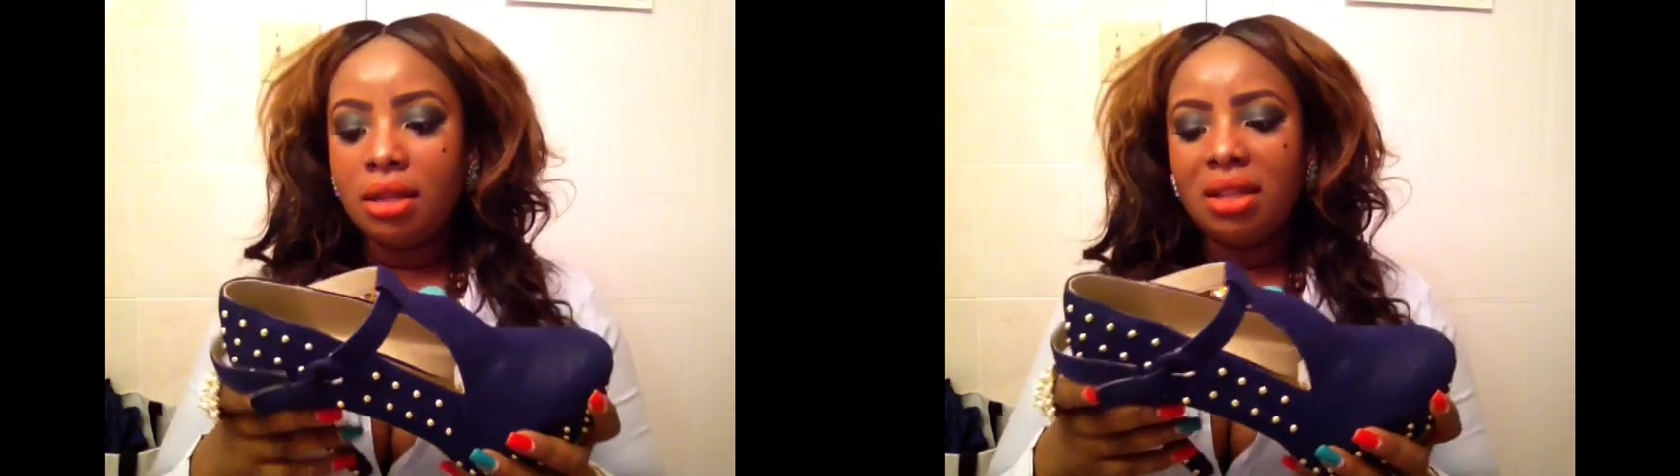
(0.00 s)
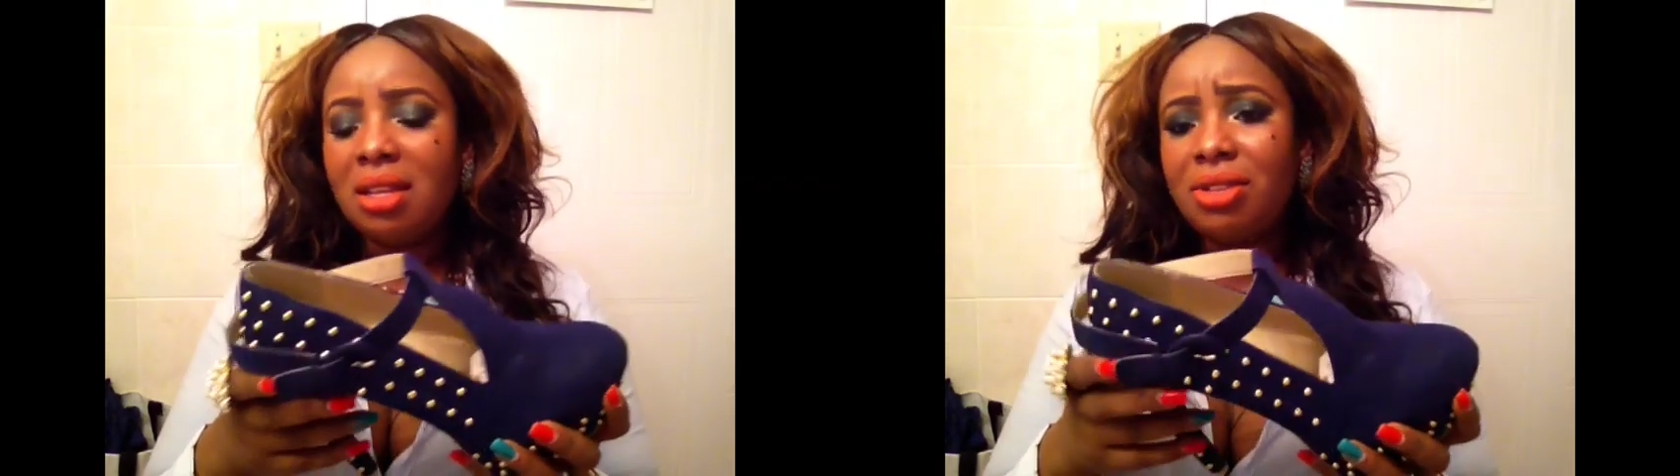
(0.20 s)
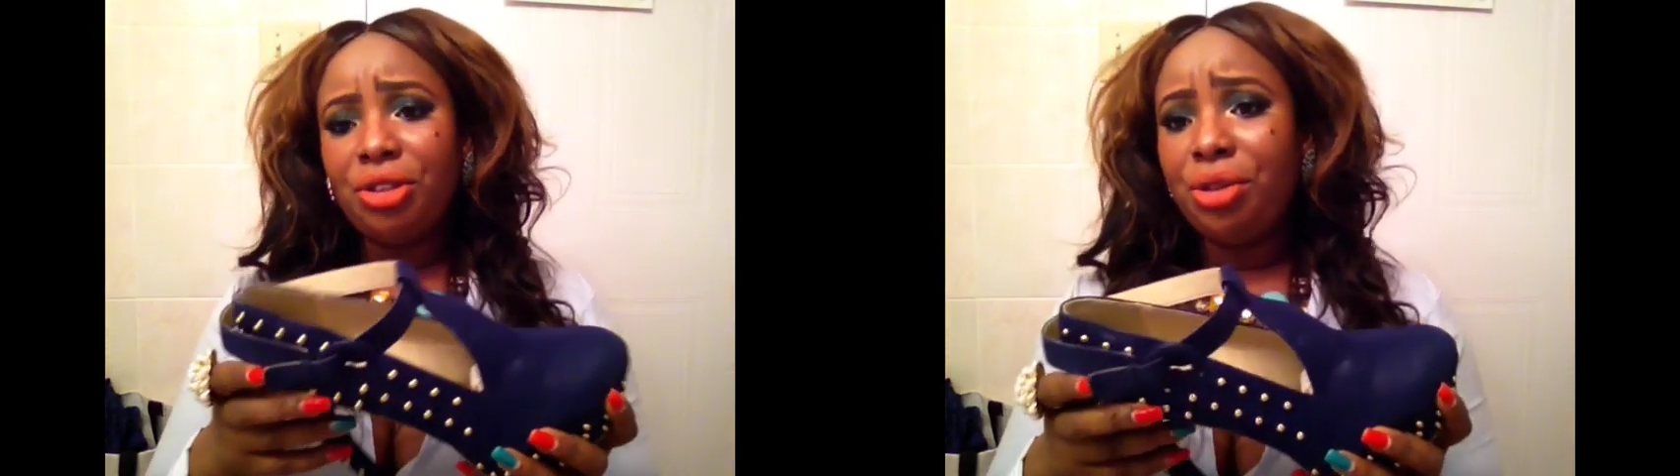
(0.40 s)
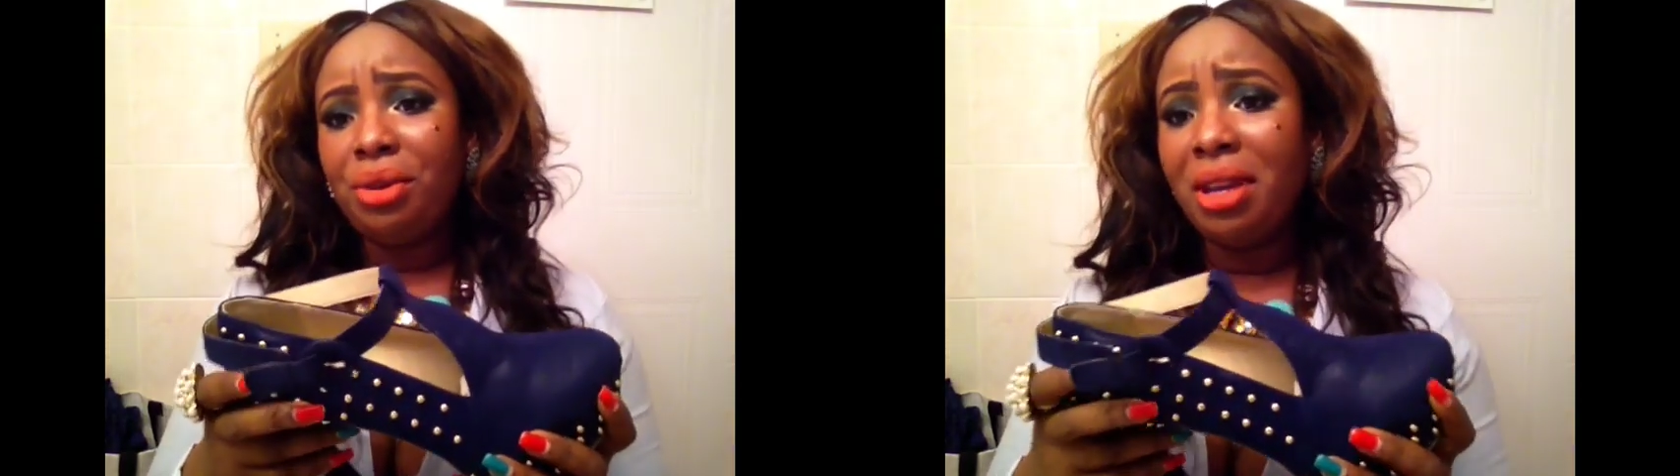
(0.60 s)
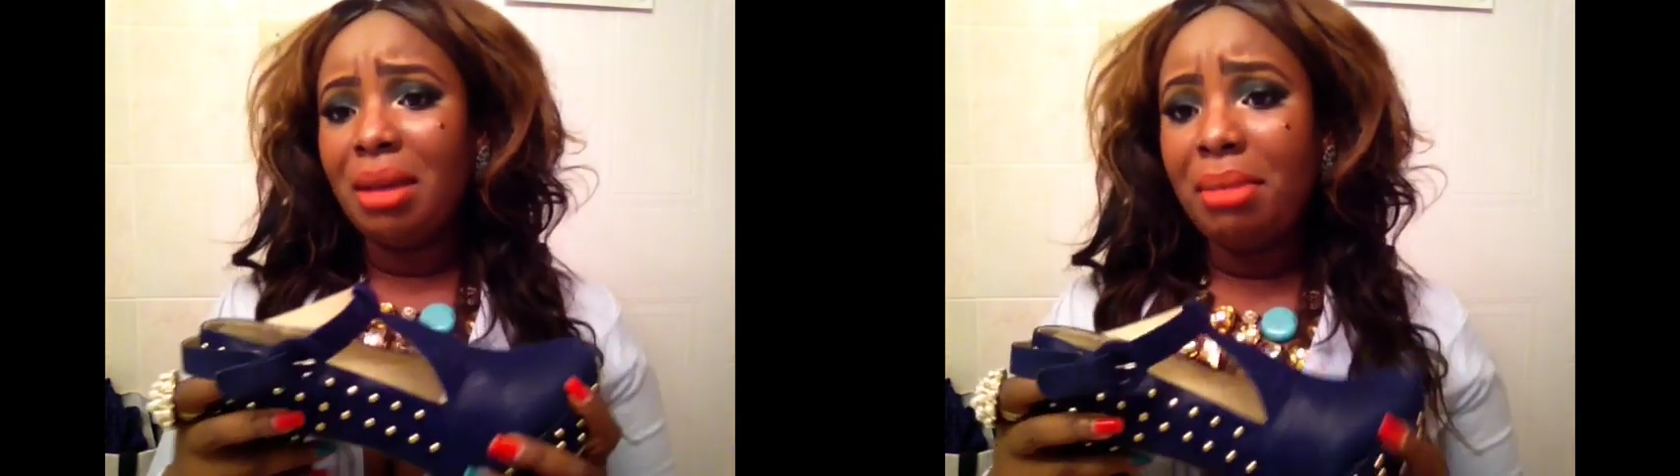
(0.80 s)
This shoe
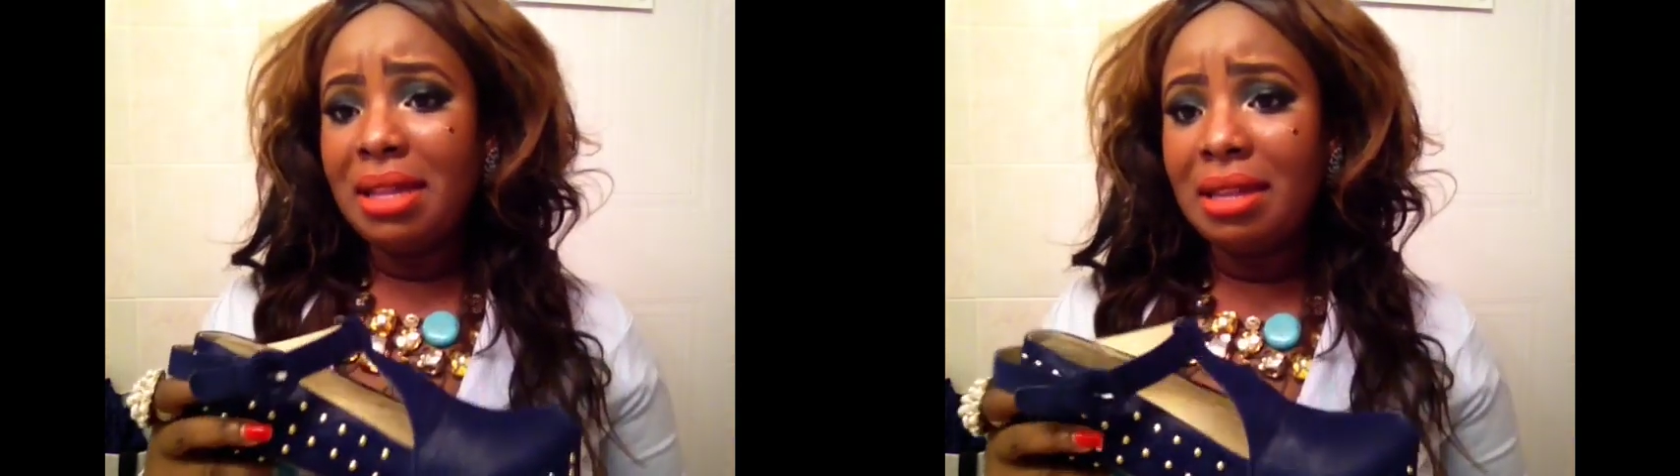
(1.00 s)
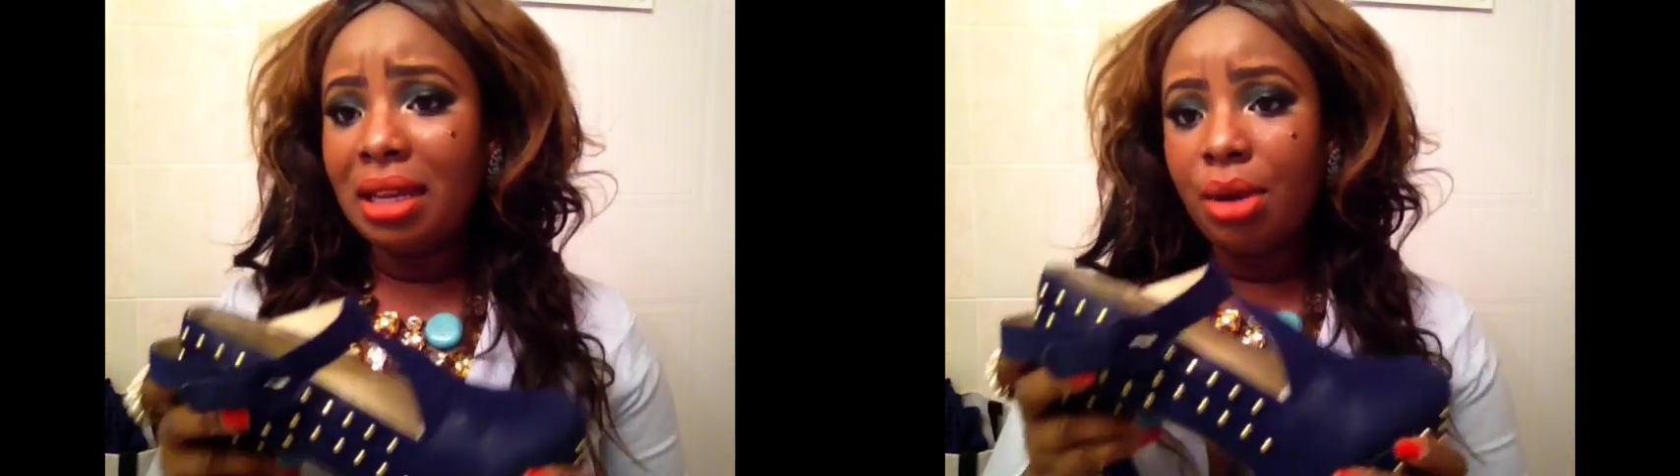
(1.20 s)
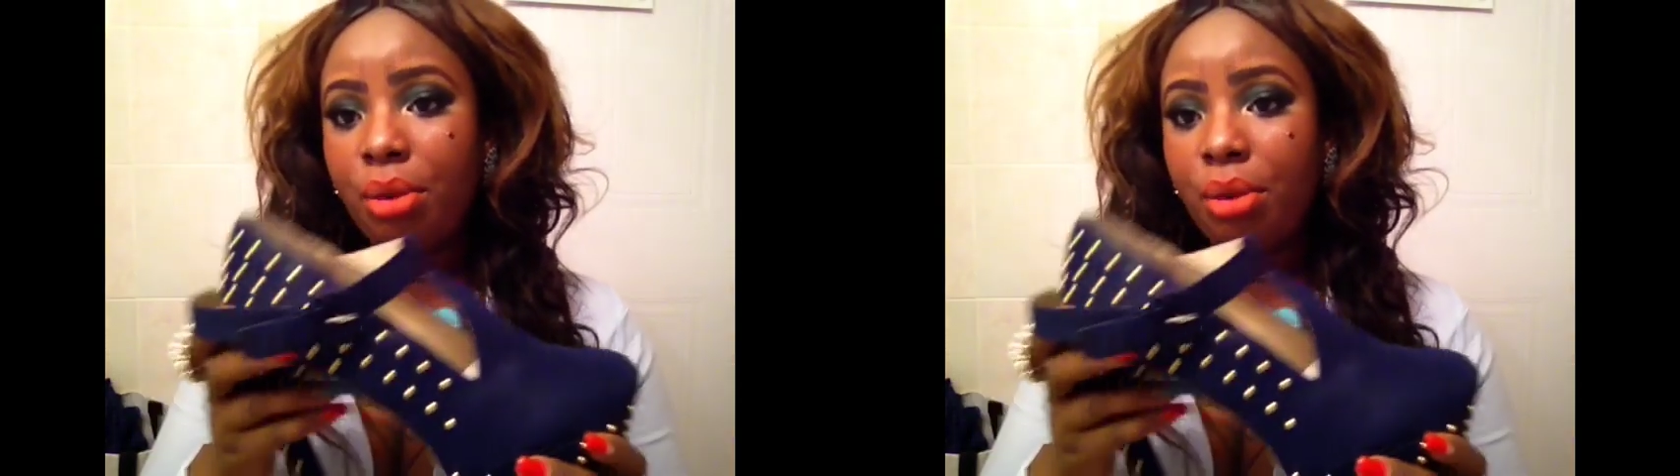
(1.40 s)
you can basically